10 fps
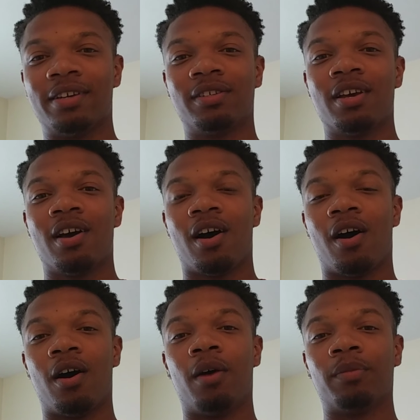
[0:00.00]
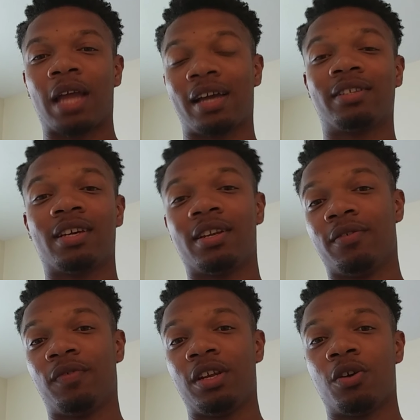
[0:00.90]
is. Like I said
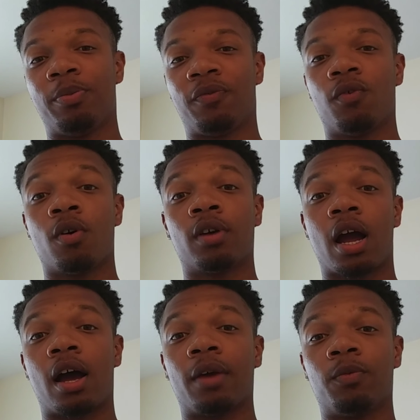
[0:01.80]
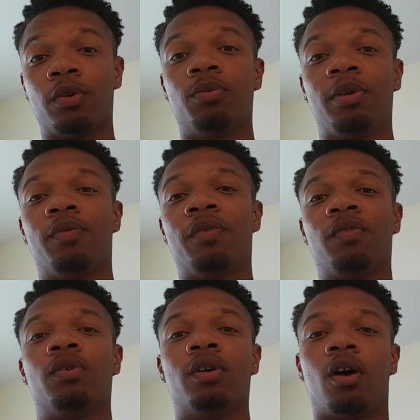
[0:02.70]
in the video before, I will be
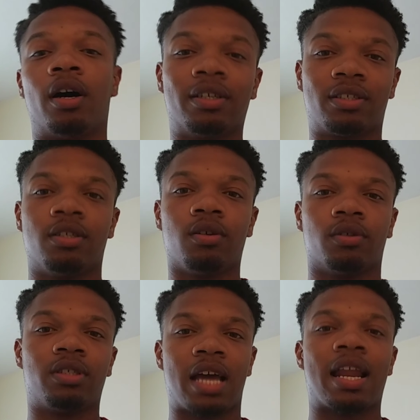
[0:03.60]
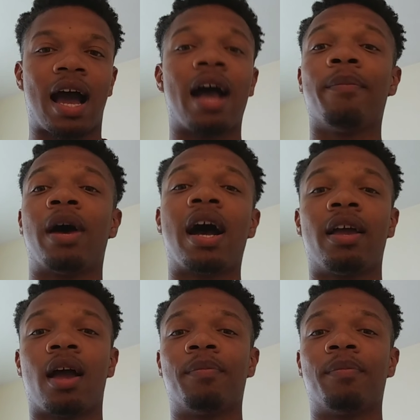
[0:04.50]
reviewing all the sneakers that I buy.